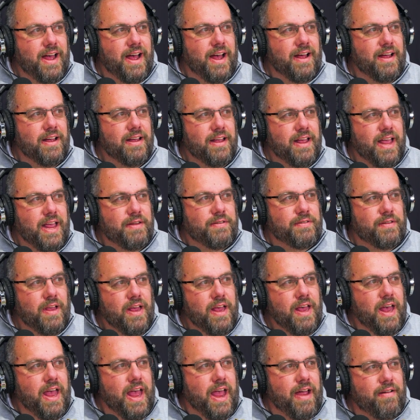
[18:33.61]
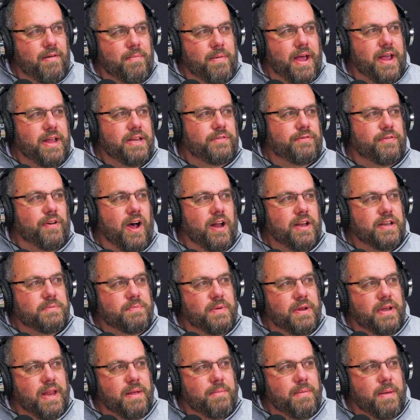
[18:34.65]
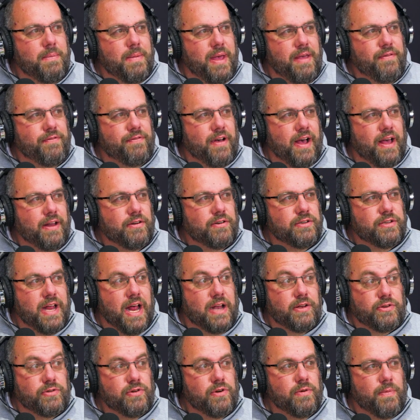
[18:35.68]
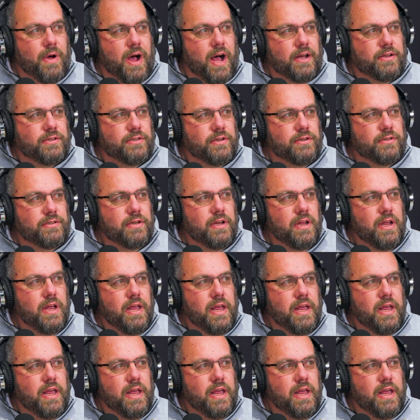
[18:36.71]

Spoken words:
Yeah. Everybody he's fought has been MMA fighters, not true boxers.